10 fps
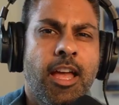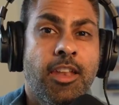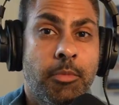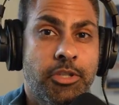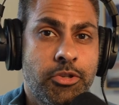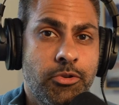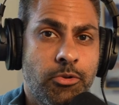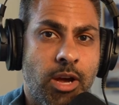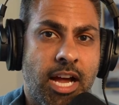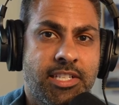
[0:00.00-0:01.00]
Number
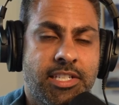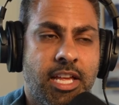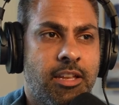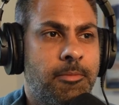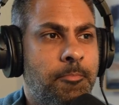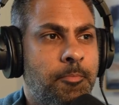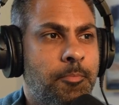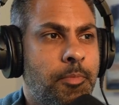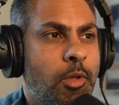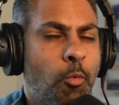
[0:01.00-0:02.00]
two, I said,
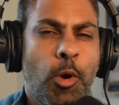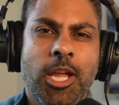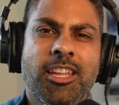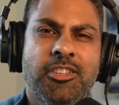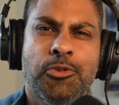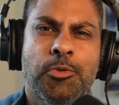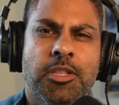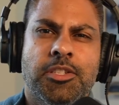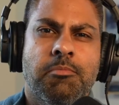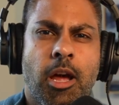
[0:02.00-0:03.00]
What are you going to do
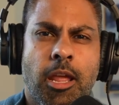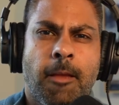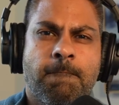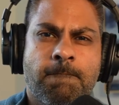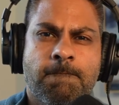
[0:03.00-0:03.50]
with this money?